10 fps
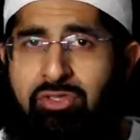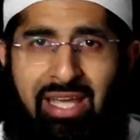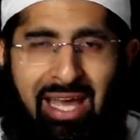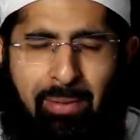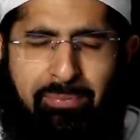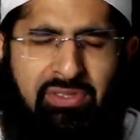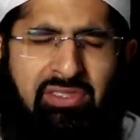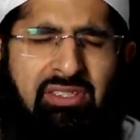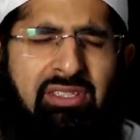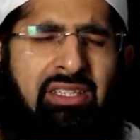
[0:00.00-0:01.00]
using apps
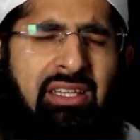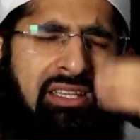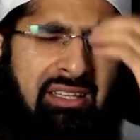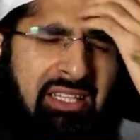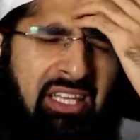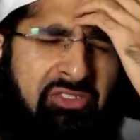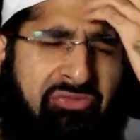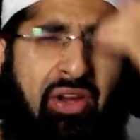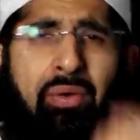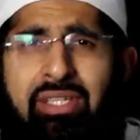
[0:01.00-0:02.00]
it's
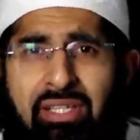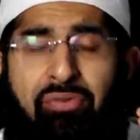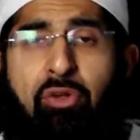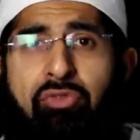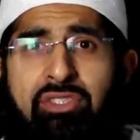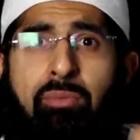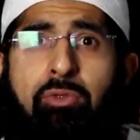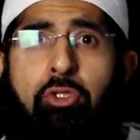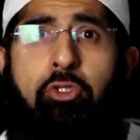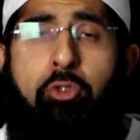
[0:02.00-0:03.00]
very difficult for
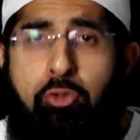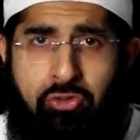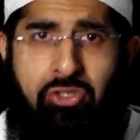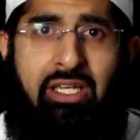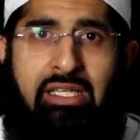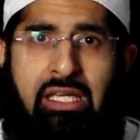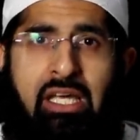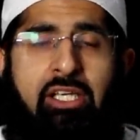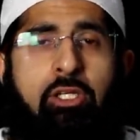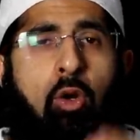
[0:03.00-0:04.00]
someone to lose today.
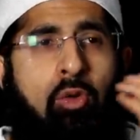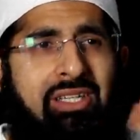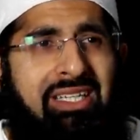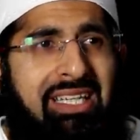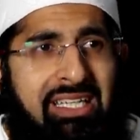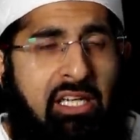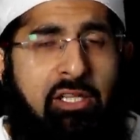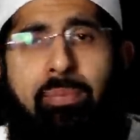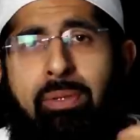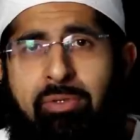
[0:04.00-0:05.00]
You don't need
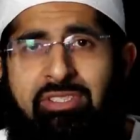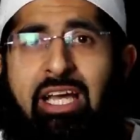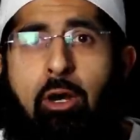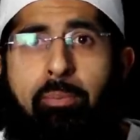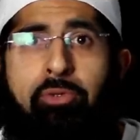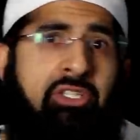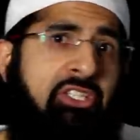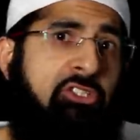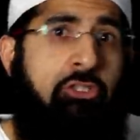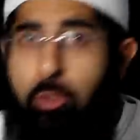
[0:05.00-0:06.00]
other people's help, you can
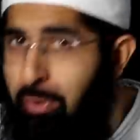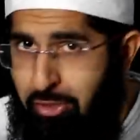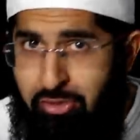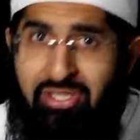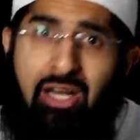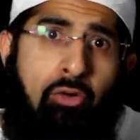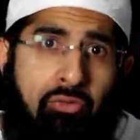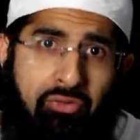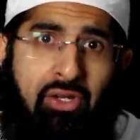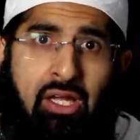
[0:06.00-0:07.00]
just do it
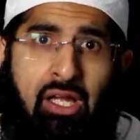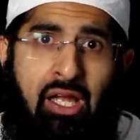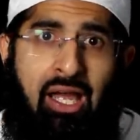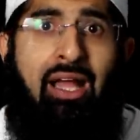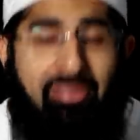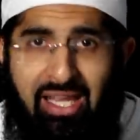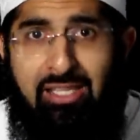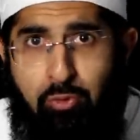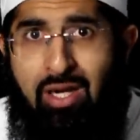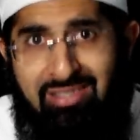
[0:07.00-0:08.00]
yourself. And
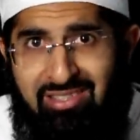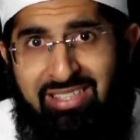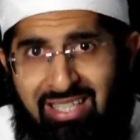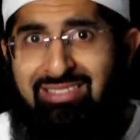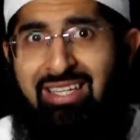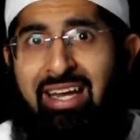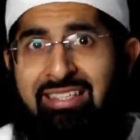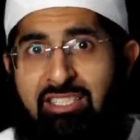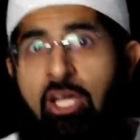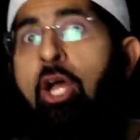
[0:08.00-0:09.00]
that's what I suggest
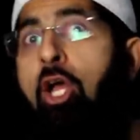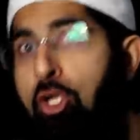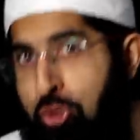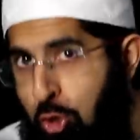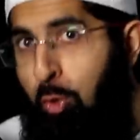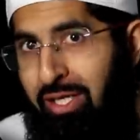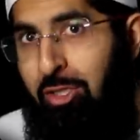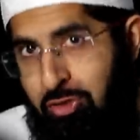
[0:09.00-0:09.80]
guys, do it